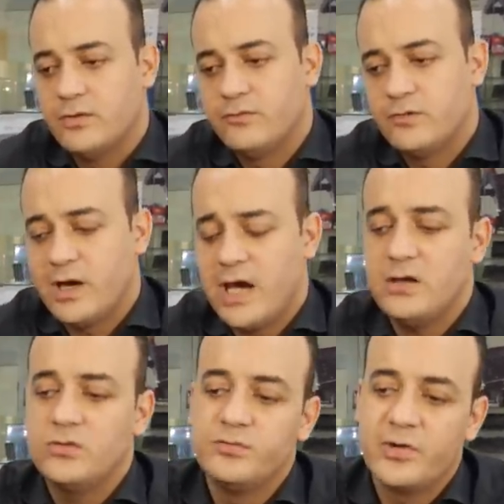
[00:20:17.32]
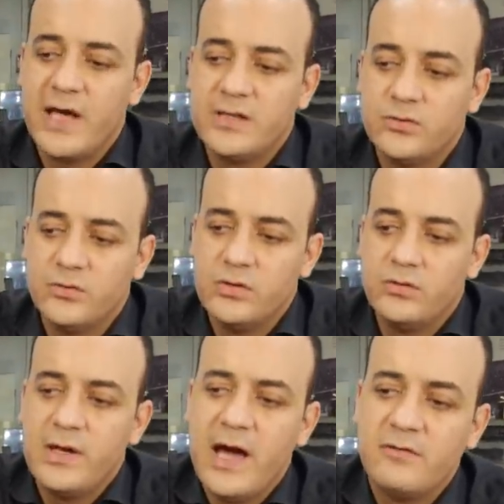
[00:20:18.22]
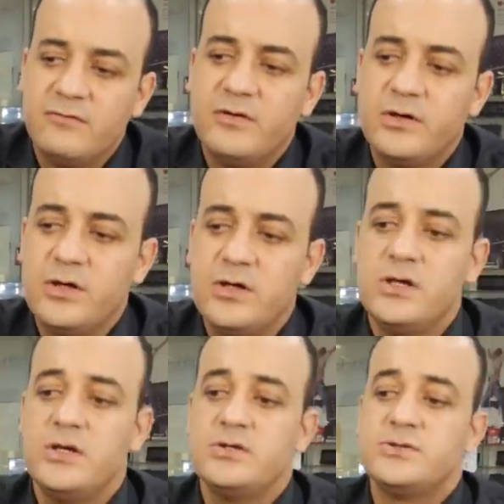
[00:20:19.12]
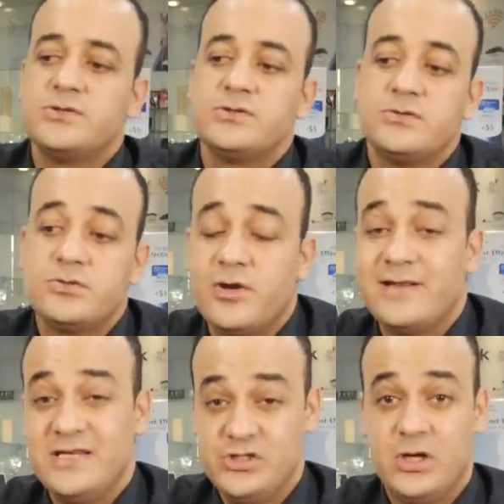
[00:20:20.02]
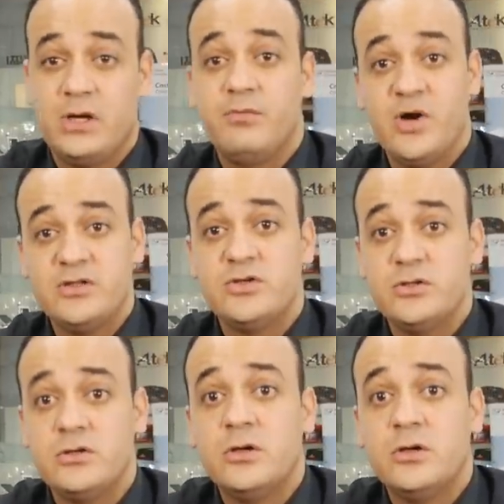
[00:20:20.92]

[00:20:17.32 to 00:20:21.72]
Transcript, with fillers: for Aikun brand, we, we have very strategic partner